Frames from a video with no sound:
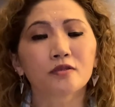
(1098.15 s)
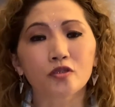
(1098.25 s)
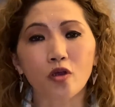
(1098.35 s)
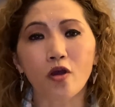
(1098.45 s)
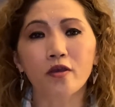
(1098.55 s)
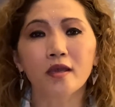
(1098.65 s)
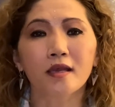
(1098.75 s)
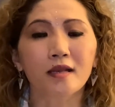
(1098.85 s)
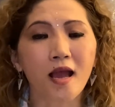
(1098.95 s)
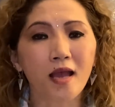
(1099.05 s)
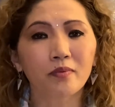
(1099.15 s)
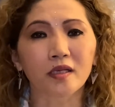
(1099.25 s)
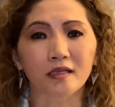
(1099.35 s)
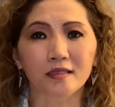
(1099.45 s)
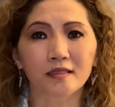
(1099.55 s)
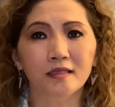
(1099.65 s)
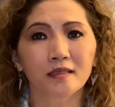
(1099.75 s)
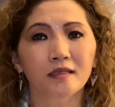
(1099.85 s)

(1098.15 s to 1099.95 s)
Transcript: joy, and happiness,